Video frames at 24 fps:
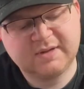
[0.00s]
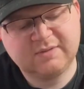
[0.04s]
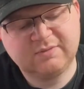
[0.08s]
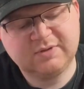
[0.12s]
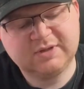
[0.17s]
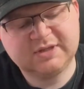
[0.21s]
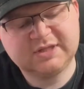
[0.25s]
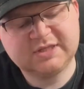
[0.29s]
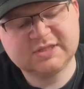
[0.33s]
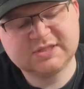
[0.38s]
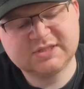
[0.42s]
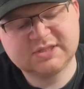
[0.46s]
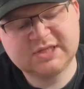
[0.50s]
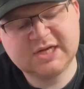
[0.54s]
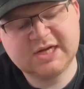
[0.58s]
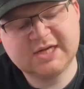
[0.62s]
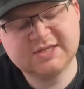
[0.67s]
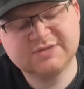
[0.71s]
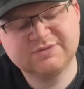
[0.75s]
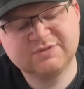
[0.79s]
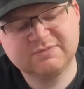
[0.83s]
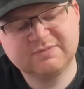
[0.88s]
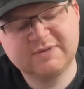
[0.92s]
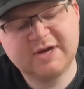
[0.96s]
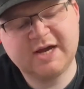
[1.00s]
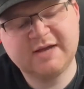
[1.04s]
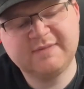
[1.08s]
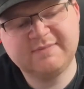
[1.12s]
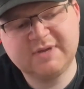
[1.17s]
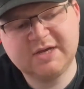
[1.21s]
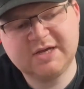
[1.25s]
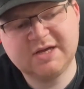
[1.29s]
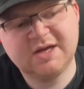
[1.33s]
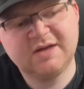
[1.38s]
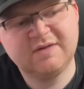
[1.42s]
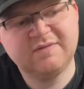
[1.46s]
What this does remind
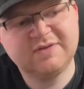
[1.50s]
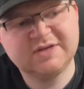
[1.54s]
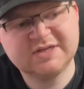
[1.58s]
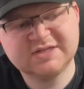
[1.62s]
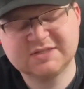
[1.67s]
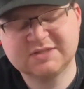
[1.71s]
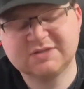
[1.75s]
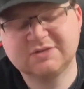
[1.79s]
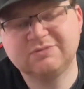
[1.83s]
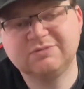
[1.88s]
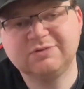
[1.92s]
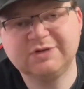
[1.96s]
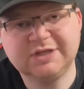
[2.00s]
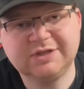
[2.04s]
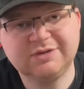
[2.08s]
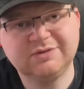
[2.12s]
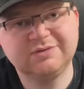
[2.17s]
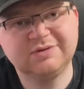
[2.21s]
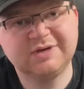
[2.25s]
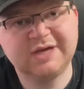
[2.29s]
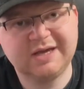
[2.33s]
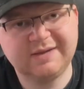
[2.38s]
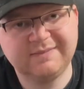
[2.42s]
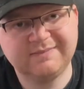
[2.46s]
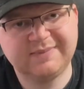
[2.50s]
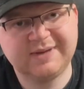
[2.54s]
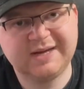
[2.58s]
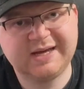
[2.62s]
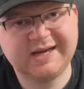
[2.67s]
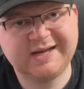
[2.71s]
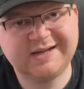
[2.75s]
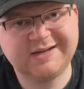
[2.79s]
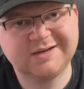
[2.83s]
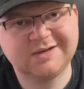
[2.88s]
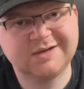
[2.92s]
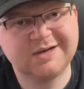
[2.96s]
me of is the Wii U
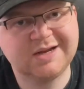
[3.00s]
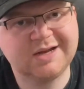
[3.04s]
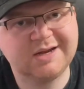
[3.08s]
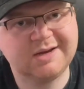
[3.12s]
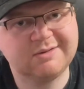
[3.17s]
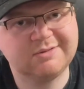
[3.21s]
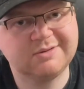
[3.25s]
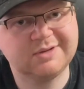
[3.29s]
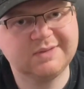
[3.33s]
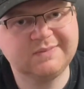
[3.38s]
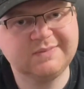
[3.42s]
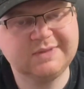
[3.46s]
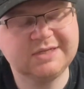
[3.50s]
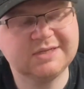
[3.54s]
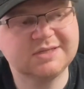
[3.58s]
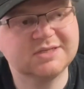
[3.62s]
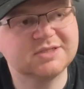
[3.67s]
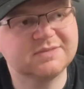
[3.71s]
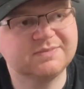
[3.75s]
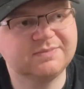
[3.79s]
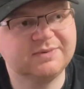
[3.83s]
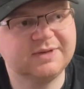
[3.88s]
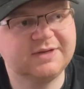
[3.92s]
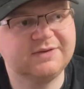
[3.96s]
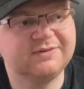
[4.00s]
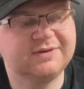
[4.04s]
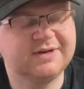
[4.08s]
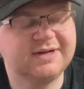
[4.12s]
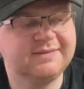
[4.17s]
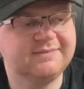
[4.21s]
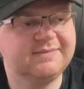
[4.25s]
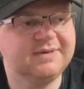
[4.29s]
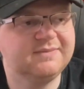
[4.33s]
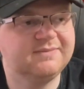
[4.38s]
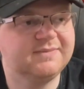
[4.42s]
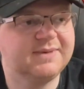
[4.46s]
Gamepad. Now, let me explain what
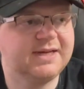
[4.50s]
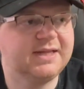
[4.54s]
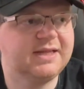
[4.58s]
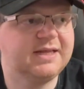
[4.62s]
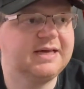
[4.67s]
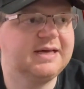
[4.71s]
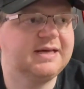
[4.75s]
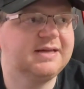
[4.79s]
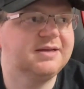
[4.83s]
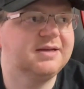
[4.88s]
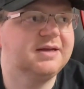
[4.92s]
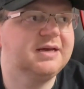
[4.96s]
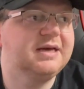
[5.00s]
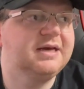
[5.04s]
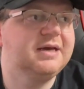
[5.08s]
I mean by that.